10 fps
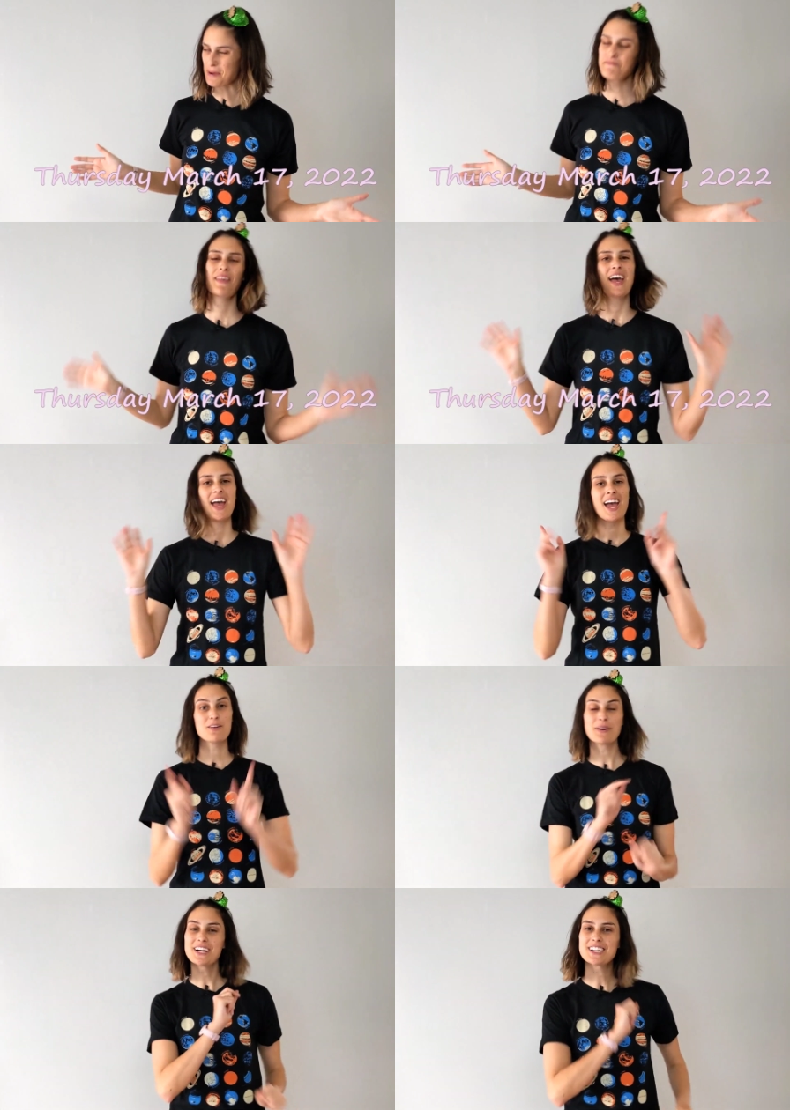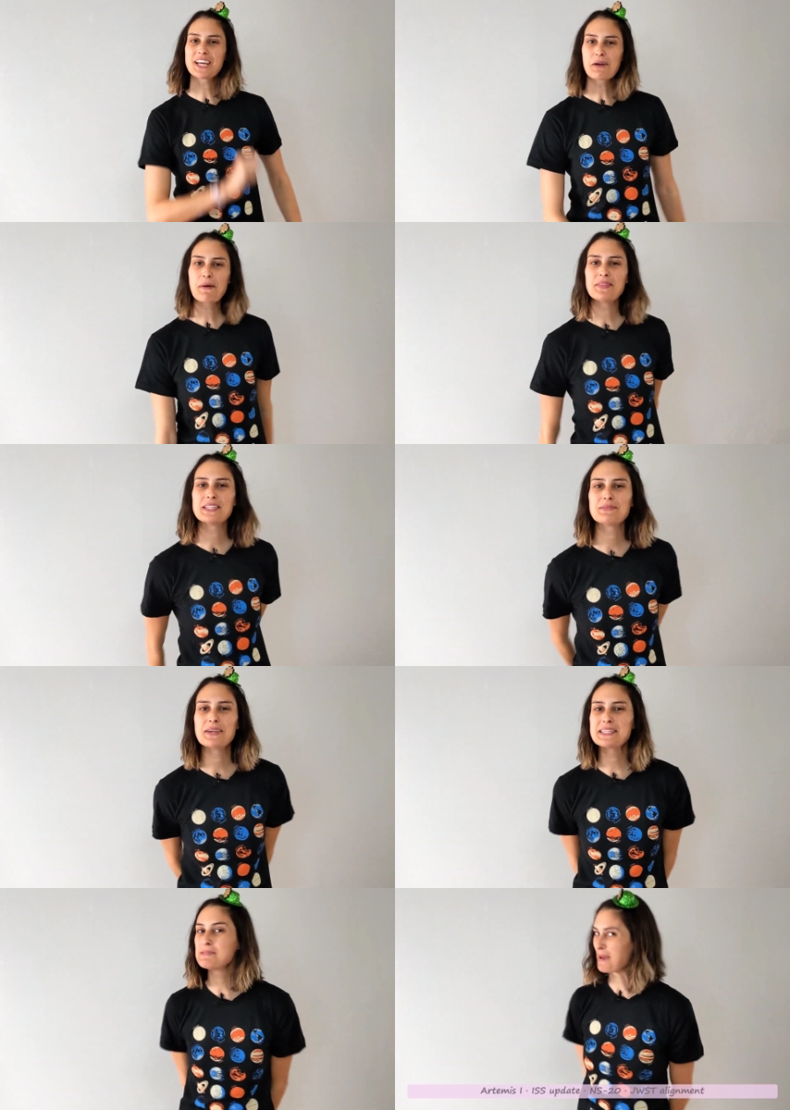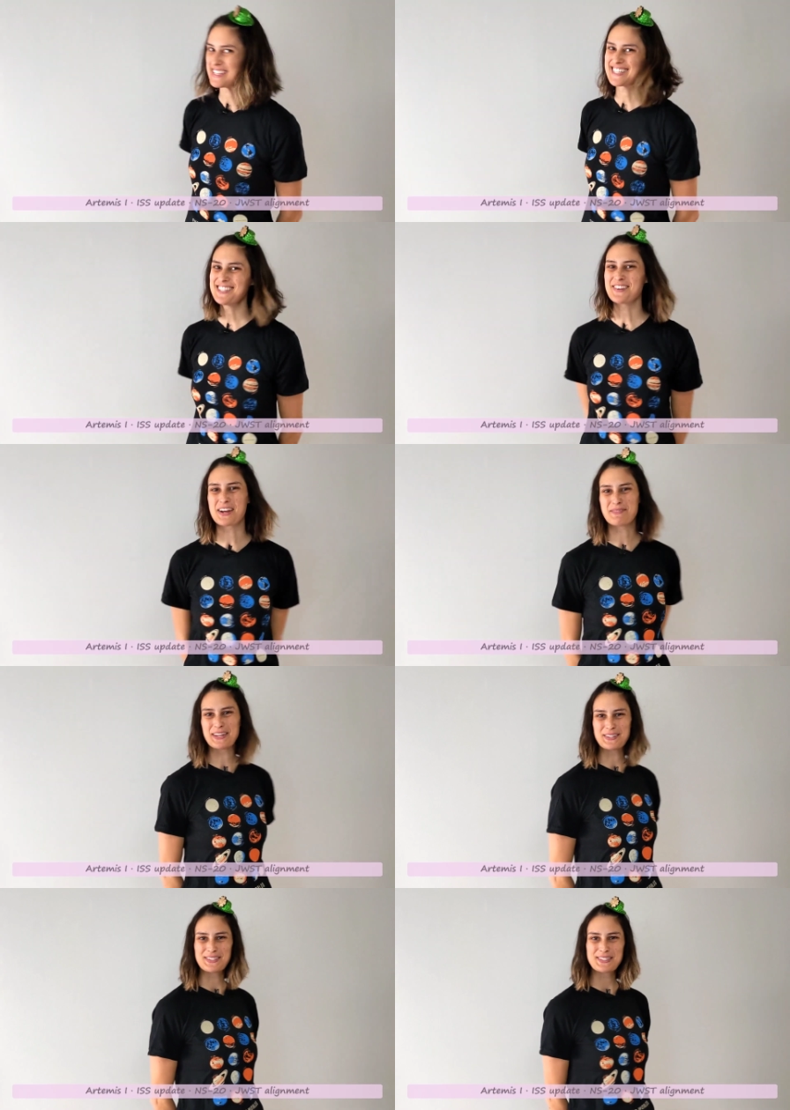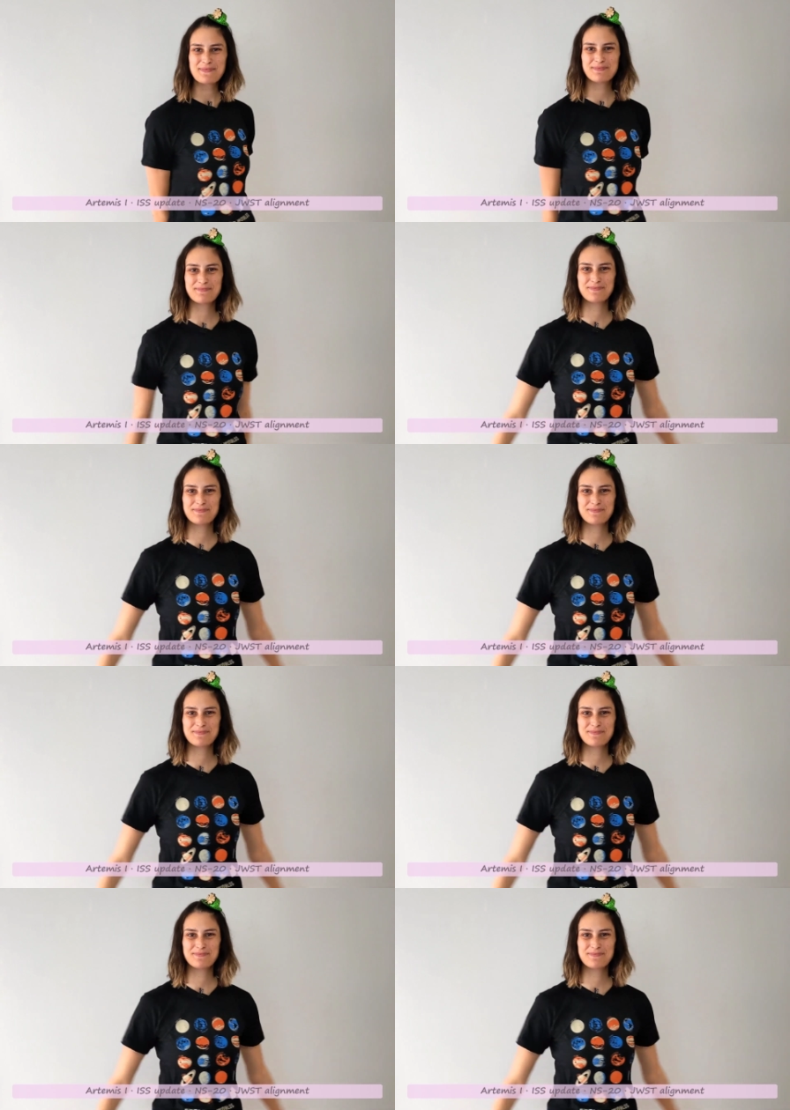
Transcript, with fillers: Day. And we're here to talk about this week's space and astronomy news.